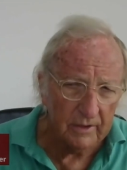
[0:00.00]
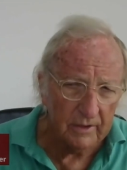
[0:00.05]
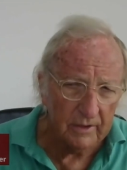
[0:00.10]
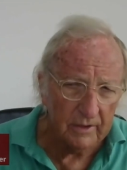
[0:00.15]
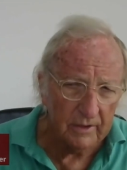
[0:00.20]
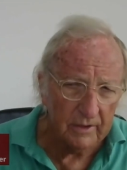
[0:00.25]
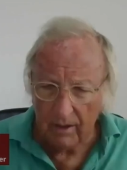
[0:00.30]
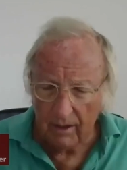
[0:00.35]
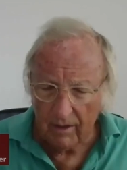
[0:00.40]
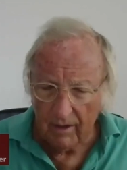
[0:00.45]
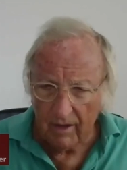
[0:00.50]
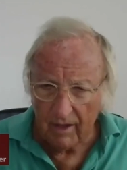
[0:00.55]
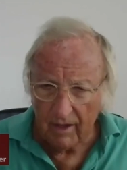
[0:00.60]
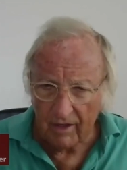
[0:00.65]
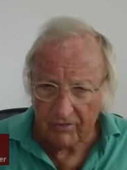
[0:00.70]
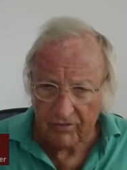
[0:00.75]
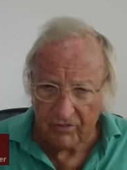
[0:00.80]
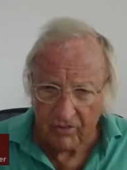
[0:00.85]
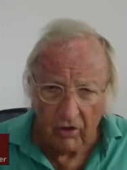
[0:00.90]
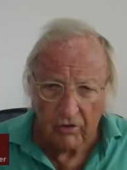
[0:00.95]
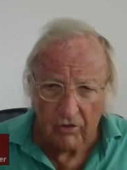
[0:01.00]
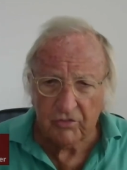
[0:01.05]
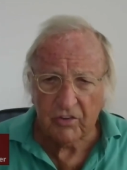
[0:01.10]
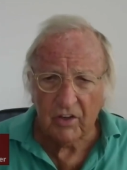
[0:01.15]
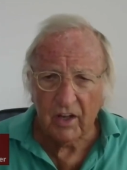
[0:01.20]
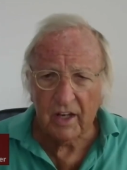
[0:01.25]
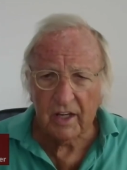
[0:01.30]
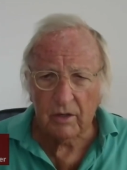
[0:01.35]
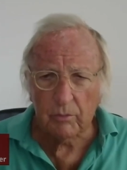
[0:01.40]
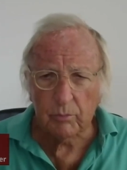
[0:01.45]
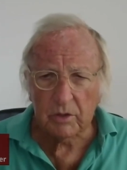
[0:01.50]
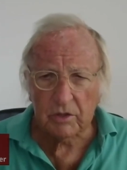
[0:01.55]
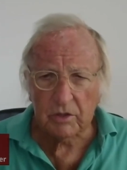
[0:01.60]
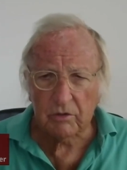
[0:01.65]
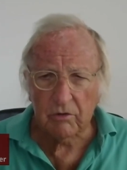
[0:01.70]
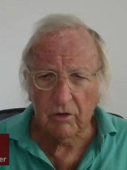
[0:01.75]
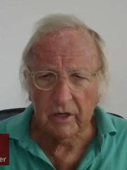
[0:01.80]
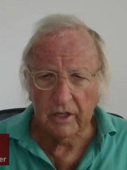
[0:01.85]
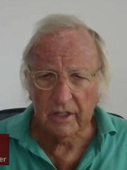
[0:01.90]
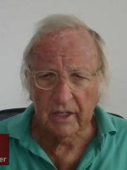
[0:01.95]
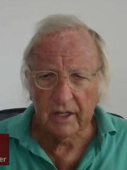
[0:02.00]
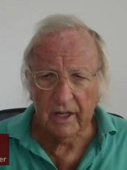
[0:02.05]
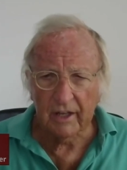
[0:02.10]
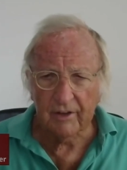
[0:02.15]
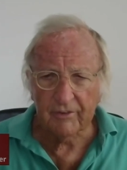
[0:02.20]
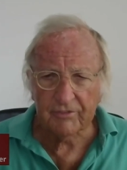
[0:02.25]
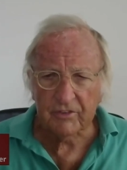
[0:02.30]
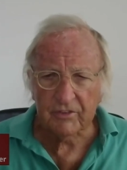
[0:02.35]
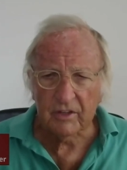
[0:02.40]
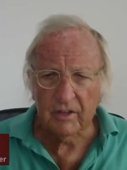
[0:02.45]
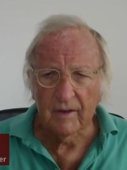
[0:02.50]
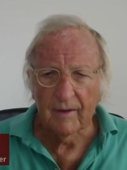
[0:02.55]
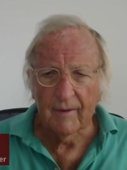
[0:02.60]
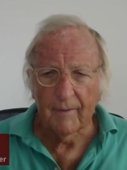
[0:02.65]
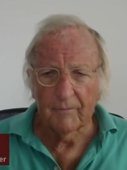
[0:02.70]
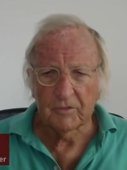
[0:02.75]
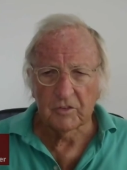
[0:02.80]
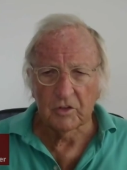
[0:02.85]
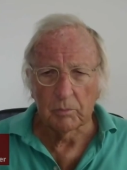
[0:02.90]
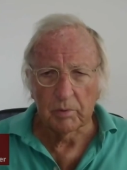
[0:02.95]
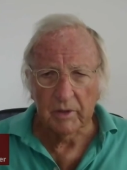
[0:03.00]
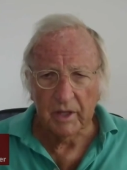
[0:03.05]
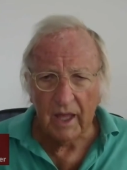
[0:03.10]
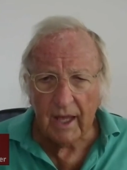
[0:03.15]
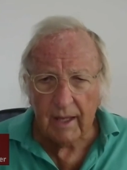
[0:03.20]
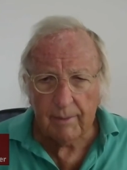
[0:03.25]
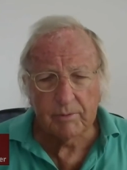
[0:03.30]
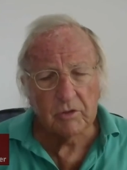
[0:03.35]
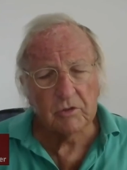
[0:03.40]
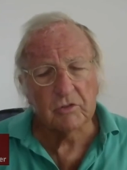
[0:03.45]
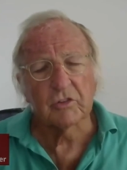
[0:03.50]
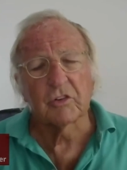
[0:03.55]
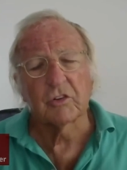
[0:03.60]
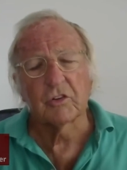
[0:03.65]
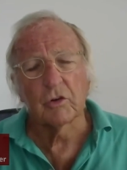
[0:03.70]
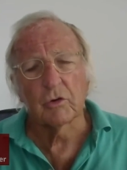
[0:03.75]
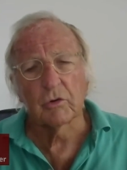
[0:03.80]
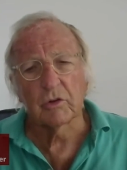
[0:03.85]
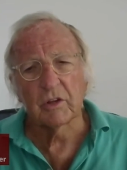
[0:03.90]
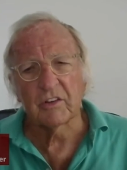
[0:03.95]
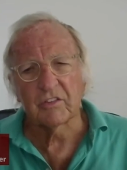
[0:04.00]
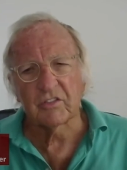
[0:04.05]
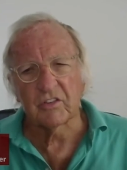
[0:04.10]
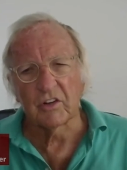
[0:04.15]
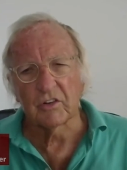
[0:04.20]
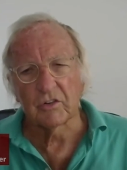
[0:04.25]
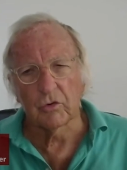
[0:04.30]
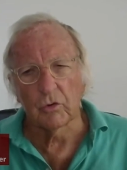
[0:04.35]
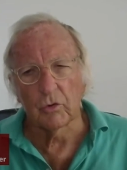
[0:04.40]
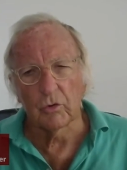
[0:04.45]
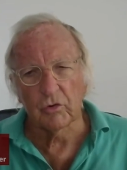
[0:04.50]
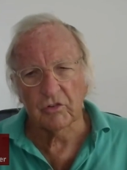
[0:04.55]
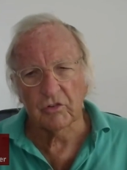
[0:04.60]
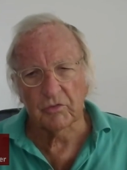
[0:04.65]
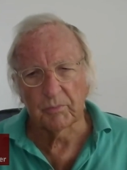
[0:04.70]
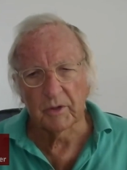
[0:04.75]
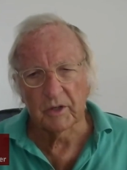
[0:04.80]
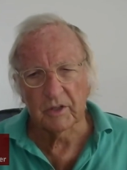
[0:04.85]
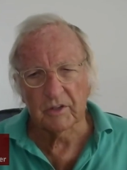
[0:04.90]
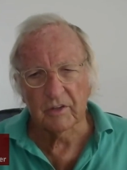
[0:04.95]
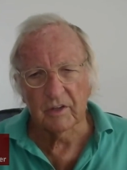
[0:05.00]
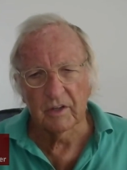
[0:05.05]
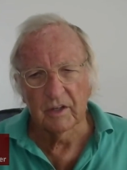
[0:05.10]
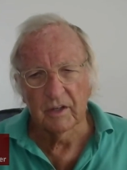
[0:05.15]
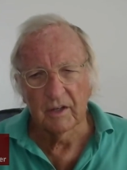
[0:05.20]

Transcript: to be associated with Green Left, to be able to do this endorsement,